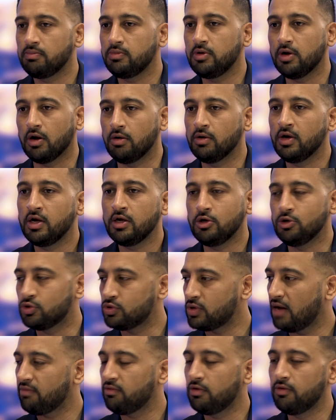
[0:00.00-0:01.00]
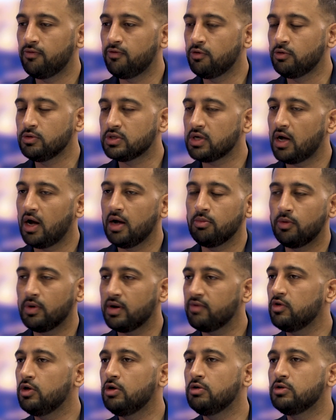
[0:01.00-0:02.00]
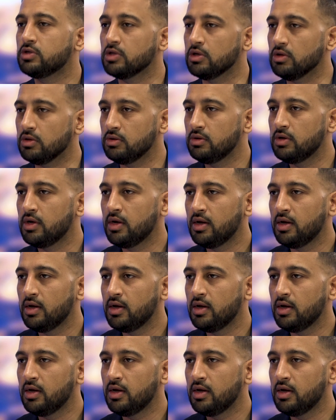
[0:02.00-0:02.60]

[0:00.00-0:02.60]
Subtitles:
you travel full-time, or whatever you do,